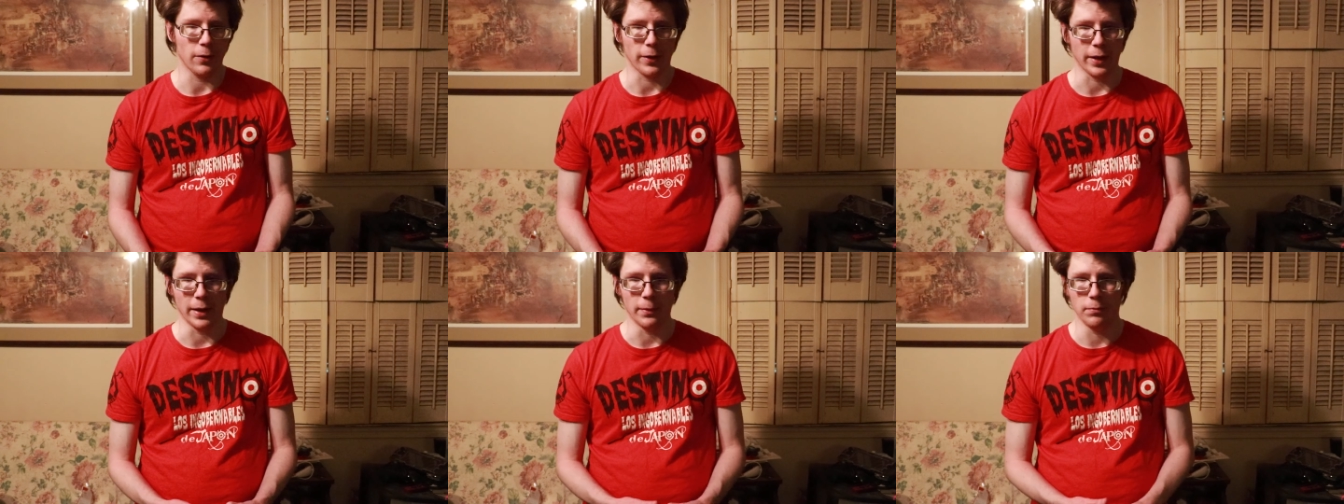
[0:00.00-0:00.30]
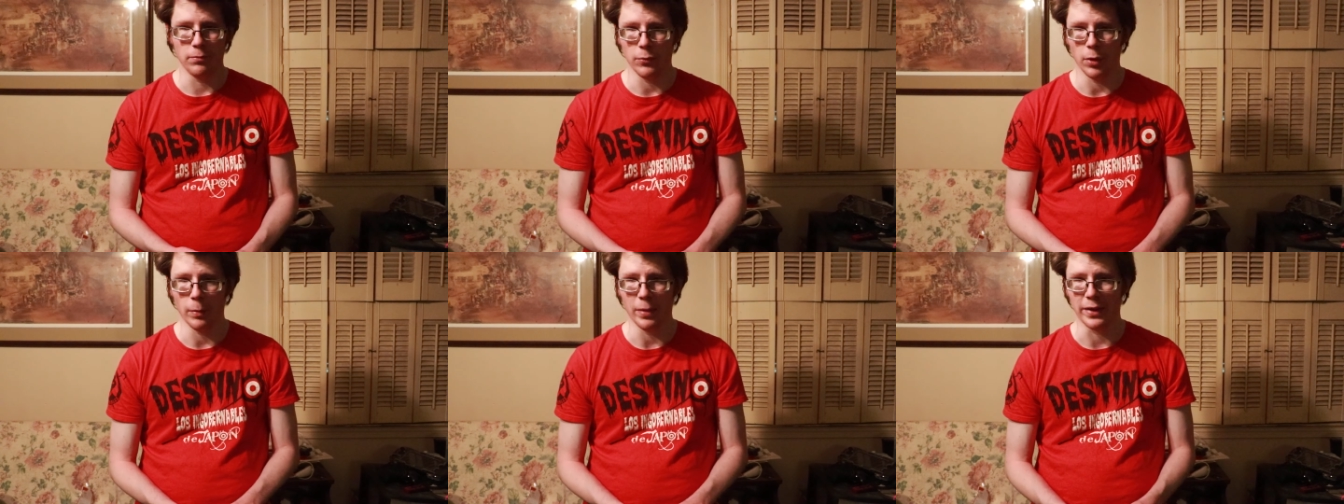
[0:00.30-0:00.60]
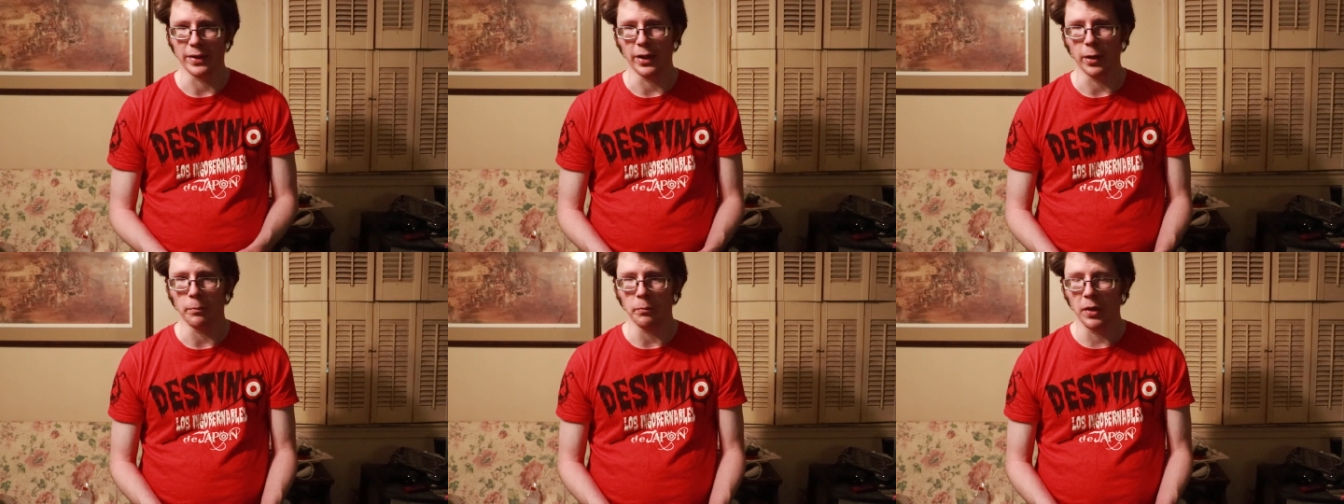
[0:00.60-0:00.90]
okay, no
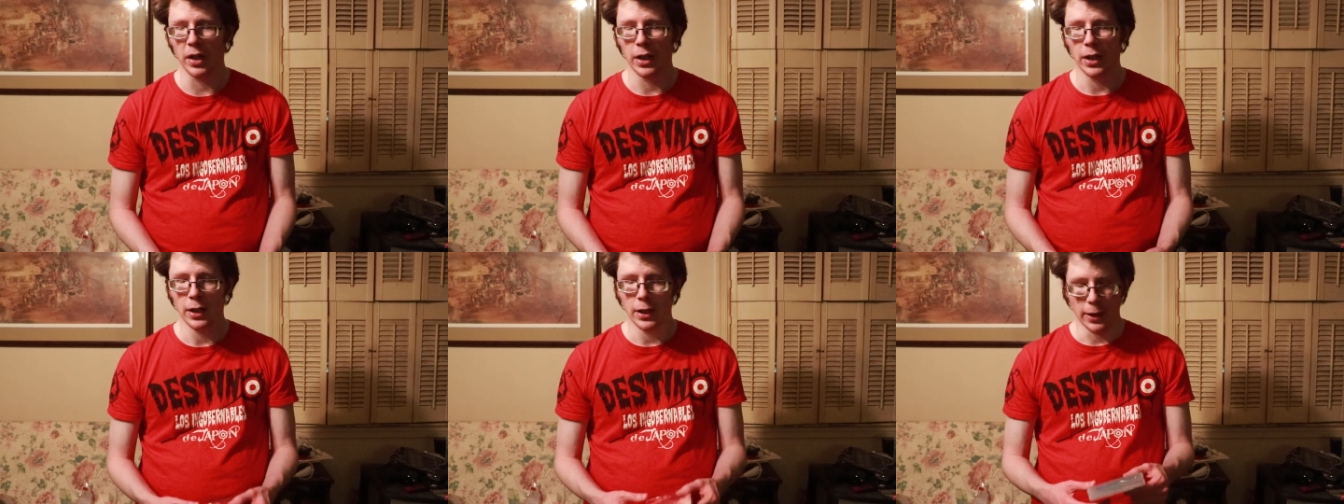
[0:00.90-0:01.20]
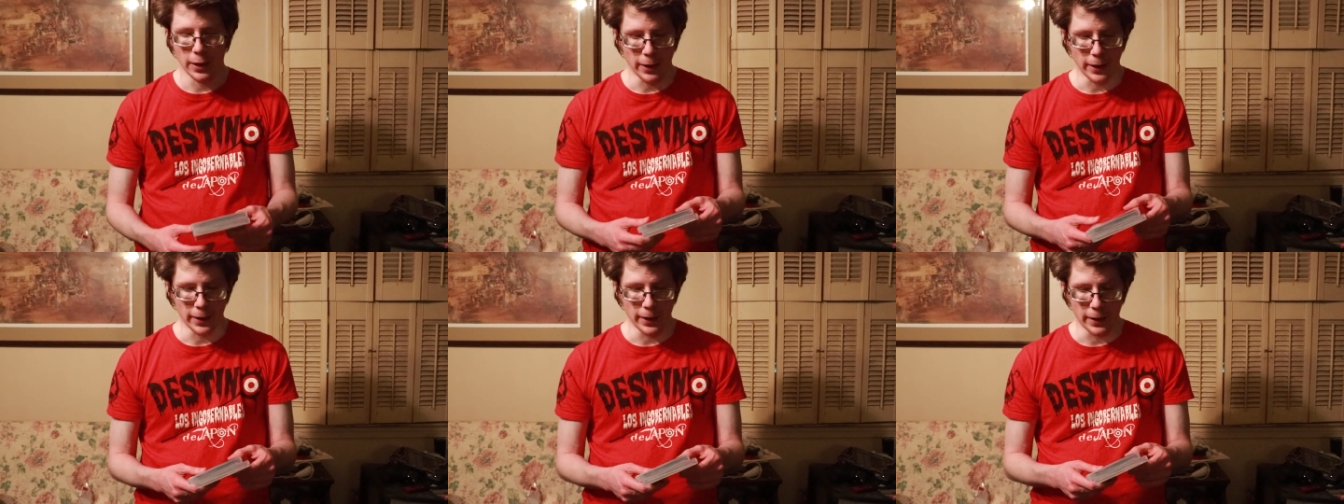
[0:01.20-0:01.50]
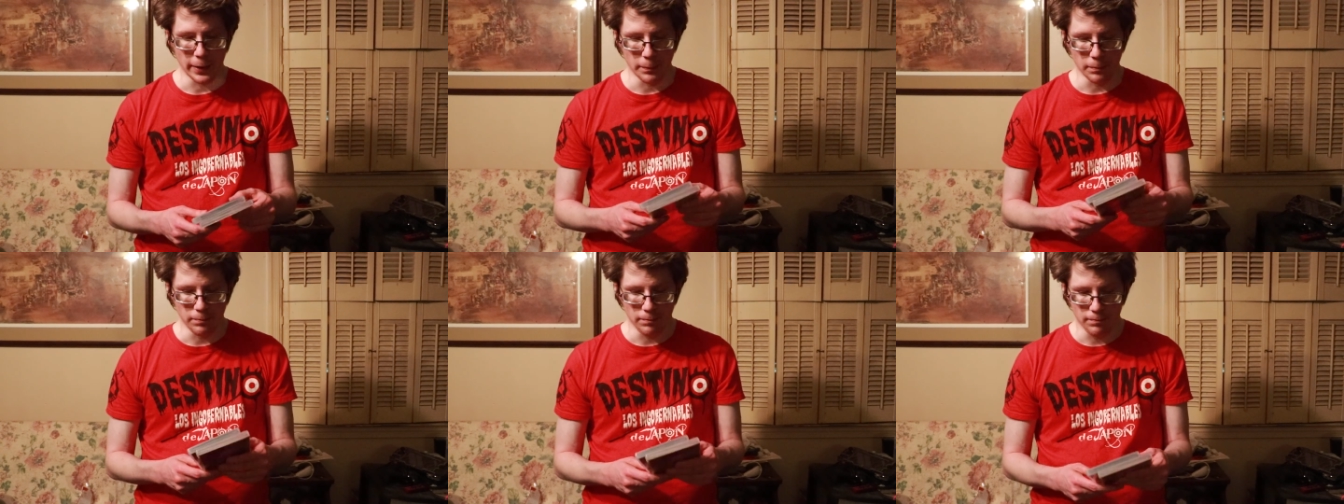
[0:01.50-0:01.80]
big deal.
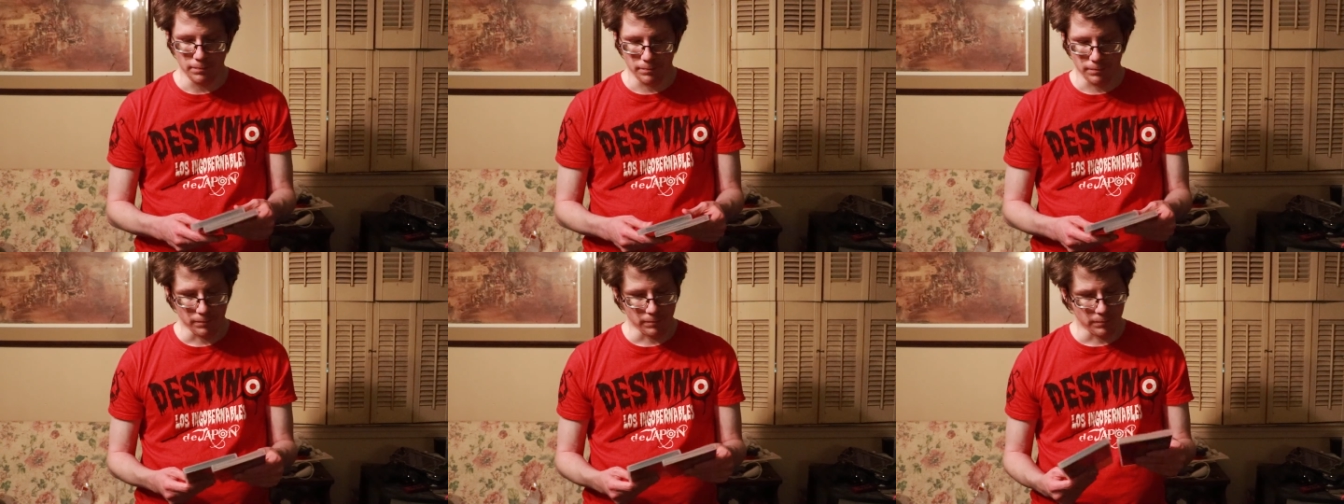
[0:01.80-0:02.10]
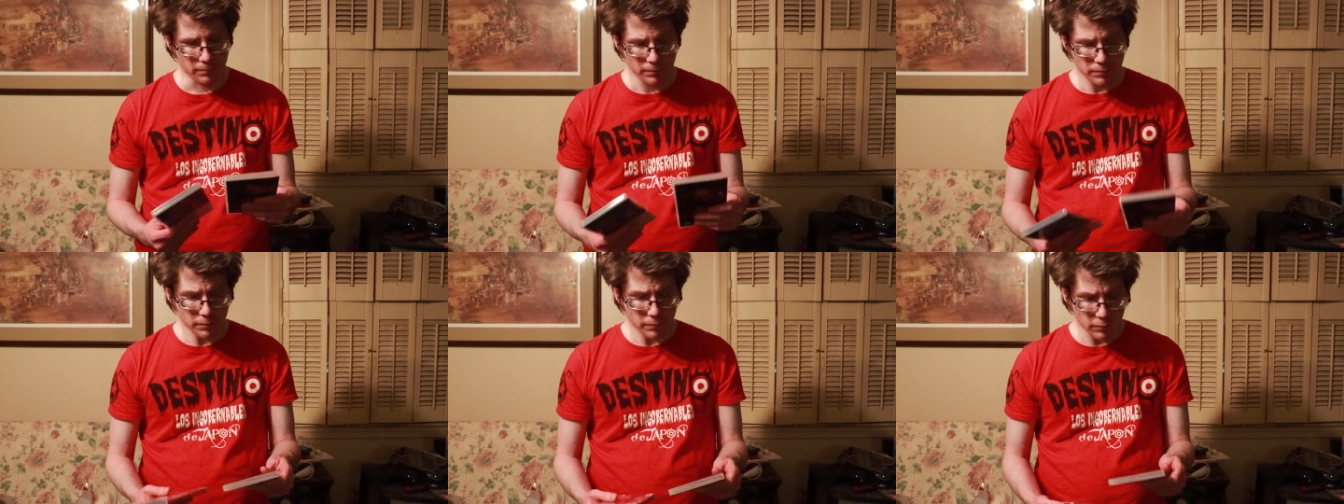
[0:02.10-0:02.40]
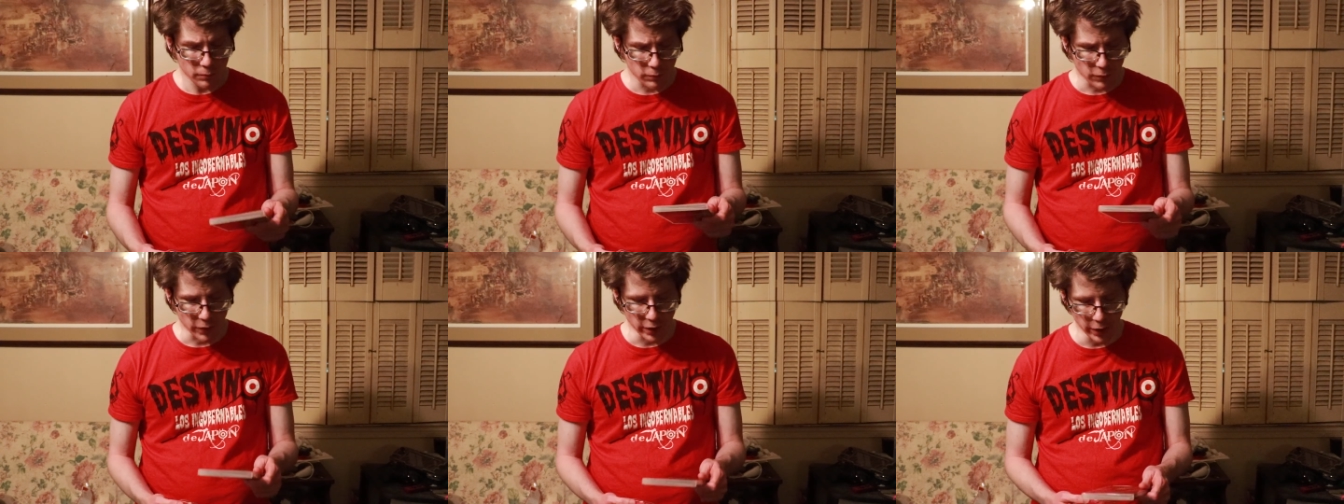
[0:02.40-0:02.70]

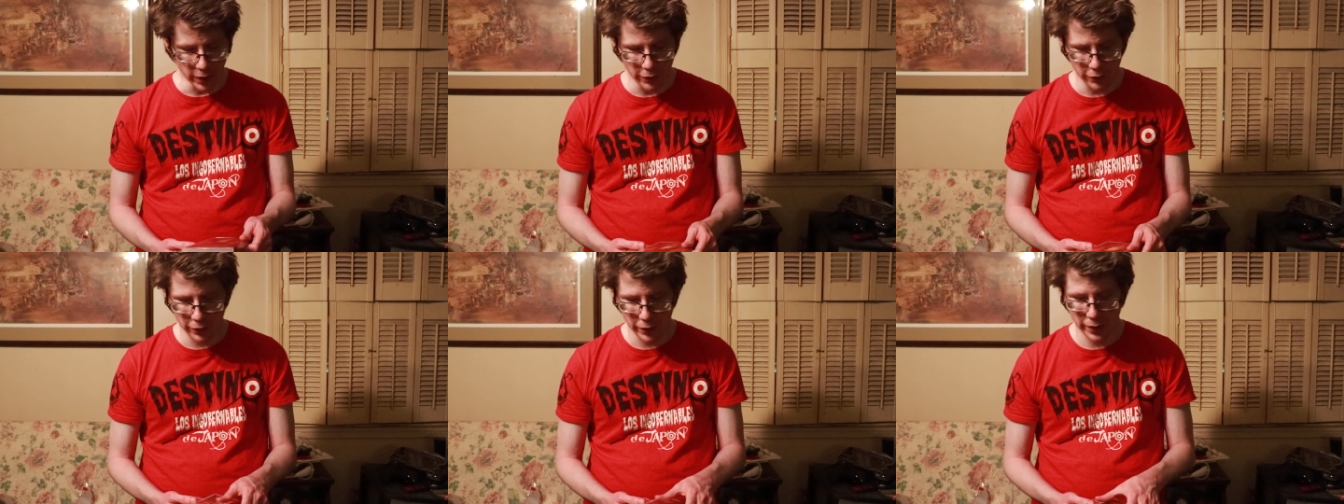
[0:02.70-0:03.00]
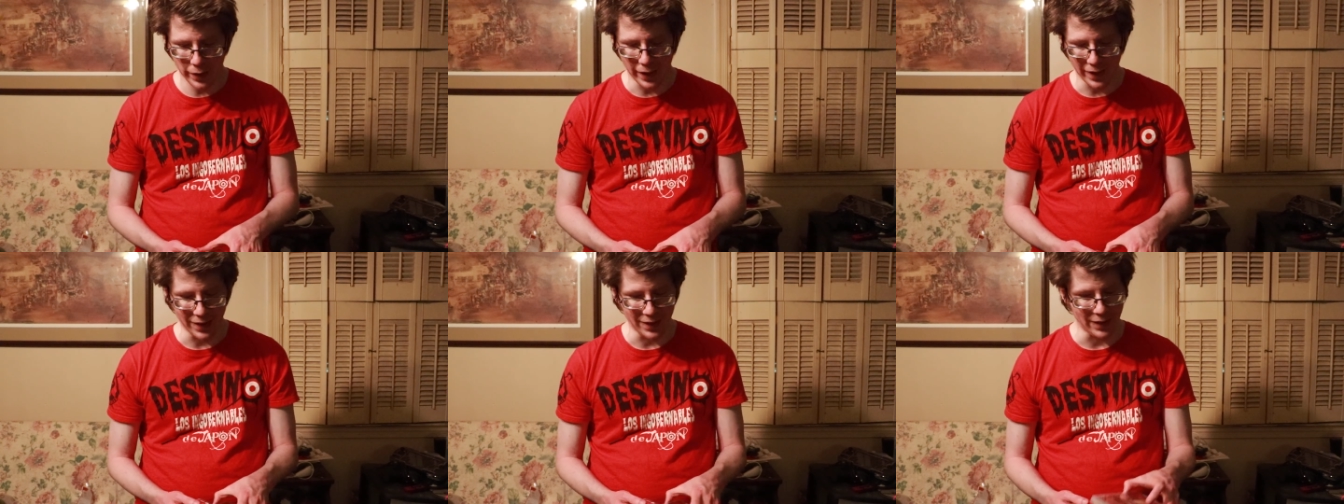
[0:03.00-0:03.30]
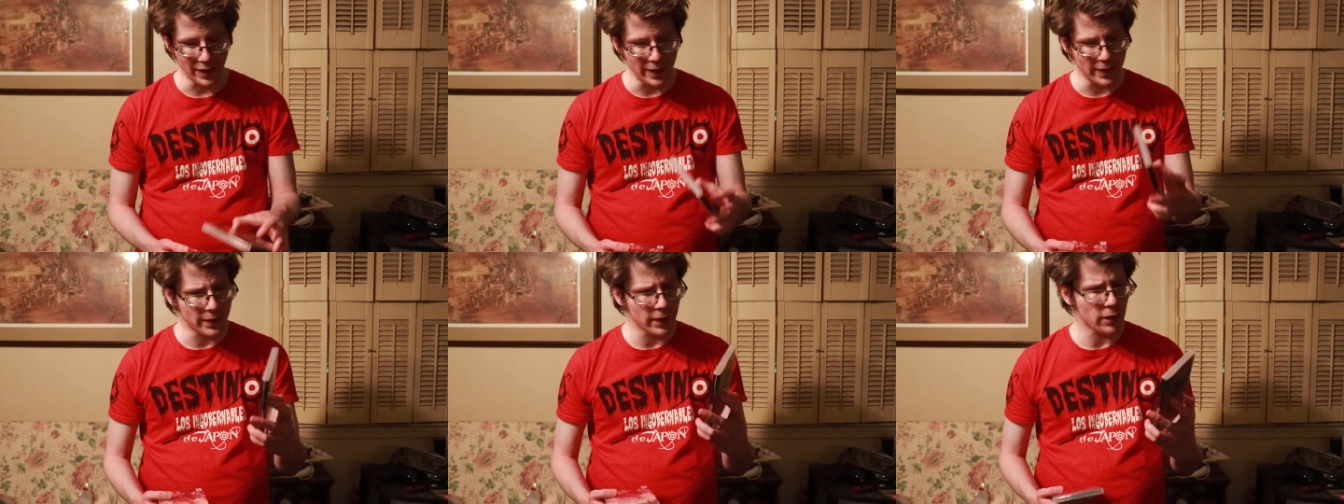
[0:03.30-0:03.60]
Gungeon, I
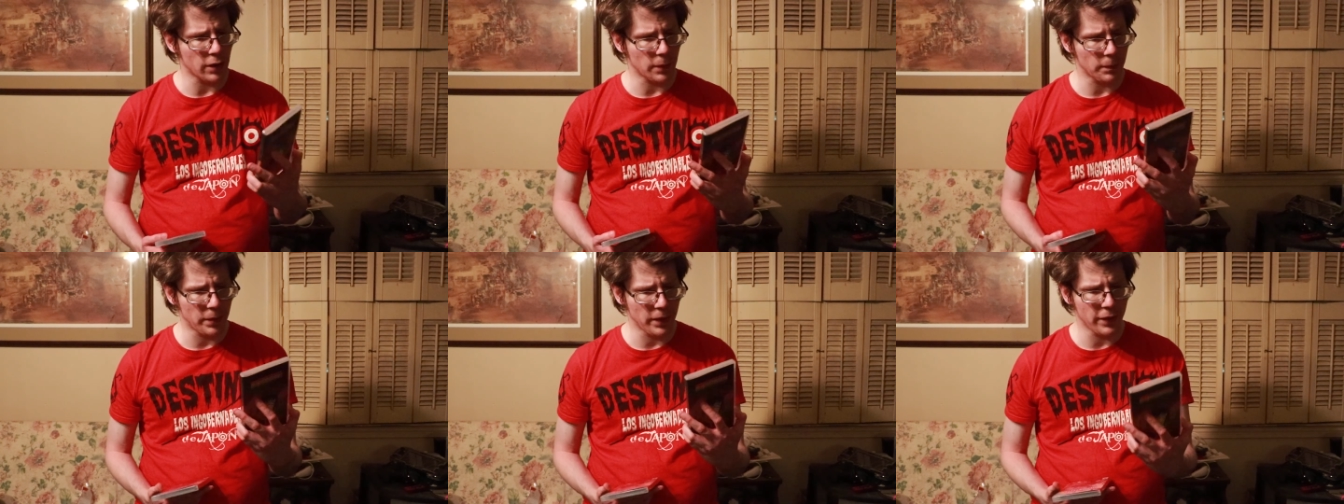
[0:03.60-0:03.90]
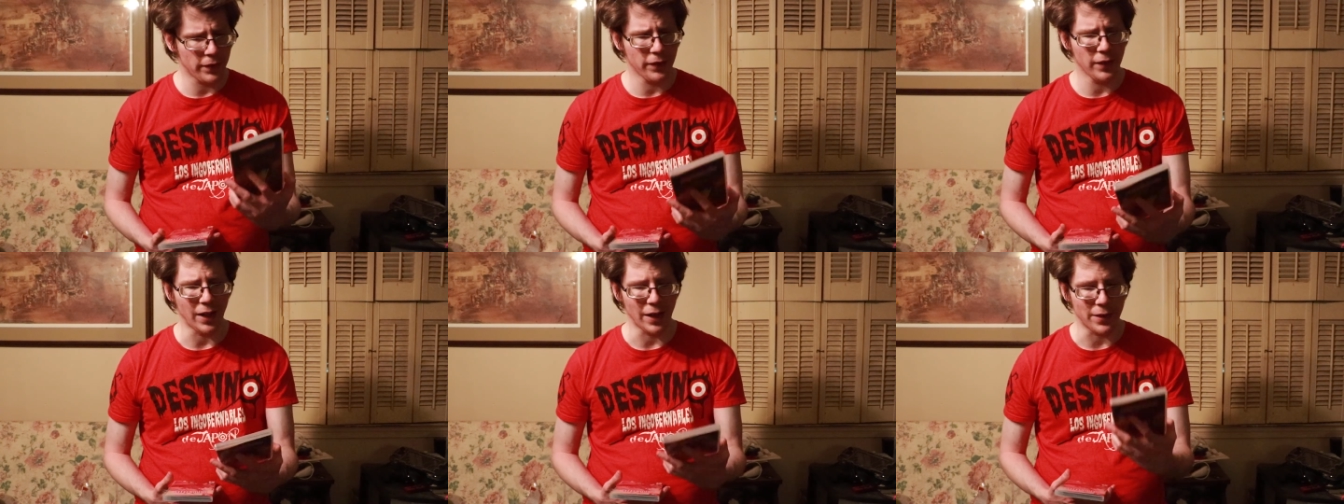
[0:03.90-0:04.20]
liked it on PC.